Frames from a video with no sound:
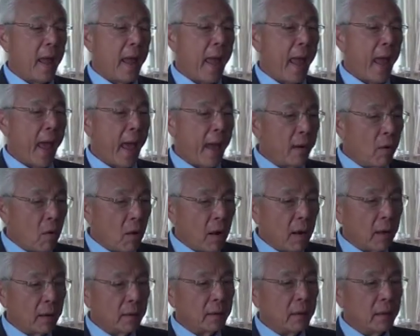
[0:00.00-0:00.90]
add
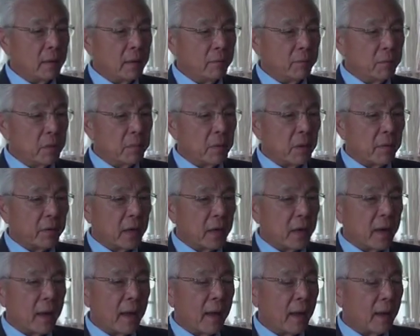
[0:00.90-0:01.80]
on, give them a
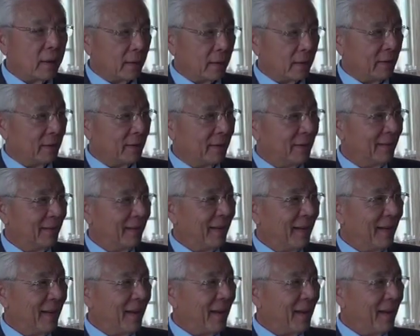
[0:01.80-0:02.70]
color.
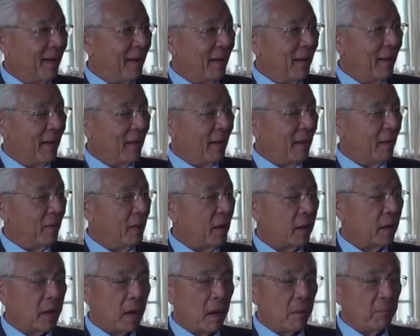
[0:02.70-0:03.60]

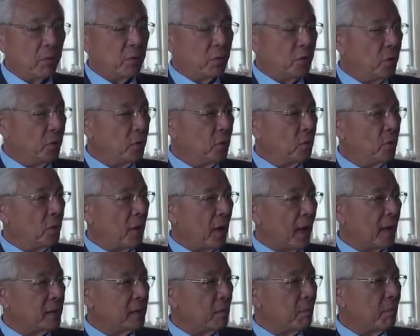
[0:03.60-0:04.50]
They come into you
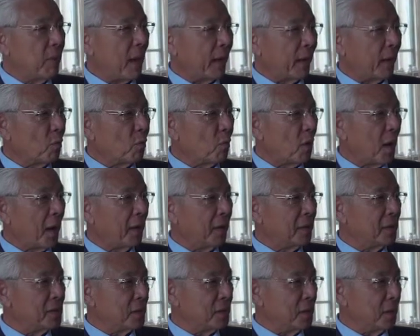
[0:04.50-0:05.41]
as a black and white
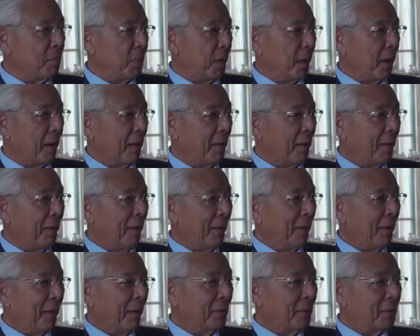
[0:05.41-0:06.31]
and sepia.
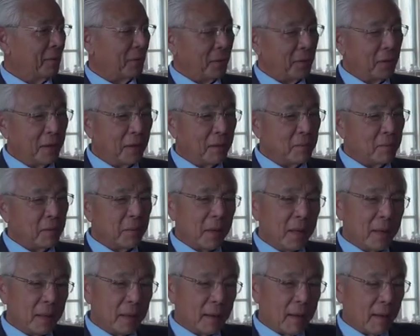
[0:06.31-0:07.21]
So you give them a
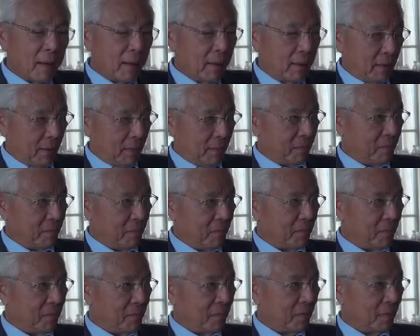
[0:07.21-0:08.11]
little color.
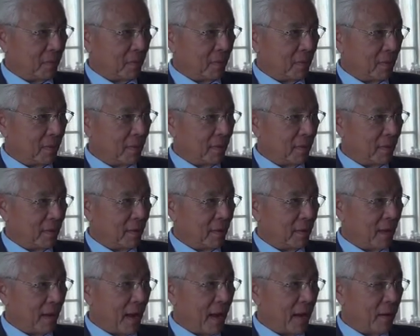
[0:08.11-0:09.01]

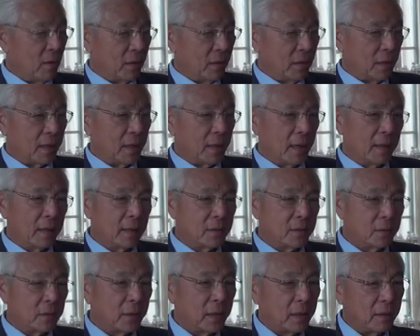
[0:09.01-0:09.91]
Add on the color
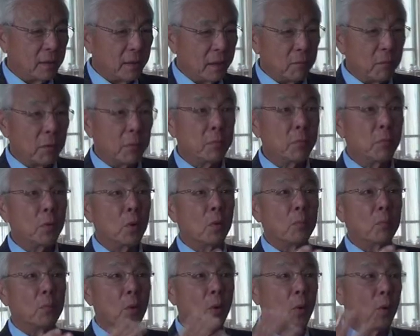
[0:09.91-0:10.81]
so that they will
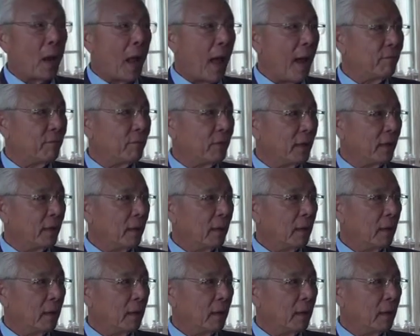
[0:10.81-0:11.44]
look more lively.